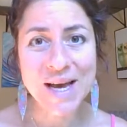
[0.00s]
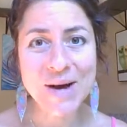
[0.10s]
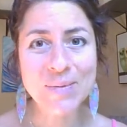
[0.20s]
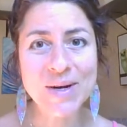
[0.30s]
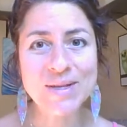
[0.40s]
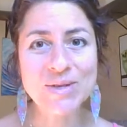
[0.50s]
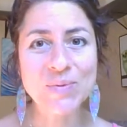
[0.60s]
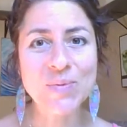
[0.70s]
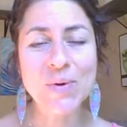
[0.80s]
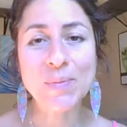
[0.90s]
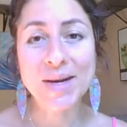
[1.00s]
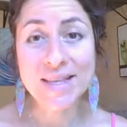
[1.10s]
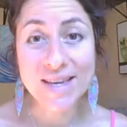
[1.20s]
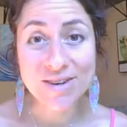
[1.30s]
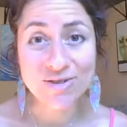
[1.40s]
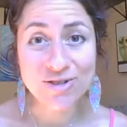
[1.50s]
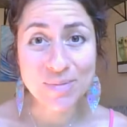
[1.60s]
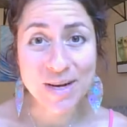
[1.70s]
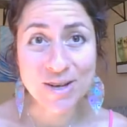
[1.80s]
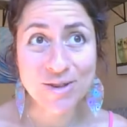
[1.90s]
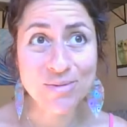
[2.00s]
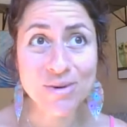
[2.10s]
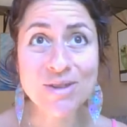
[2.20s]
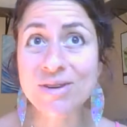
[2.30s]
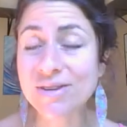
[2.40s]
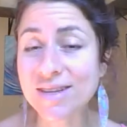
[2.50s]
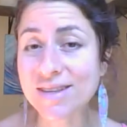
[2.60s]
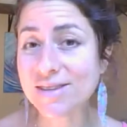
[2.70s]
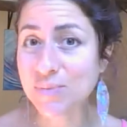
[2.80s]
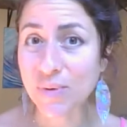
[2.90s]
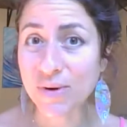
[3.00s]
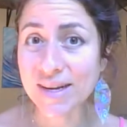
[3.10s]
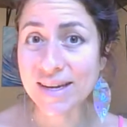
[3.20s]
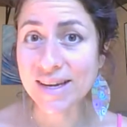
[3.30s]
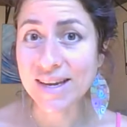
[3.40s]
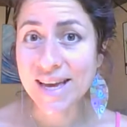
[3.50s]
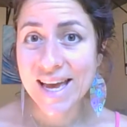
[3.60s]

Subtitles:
was woke by the energy by 3:30 this morning,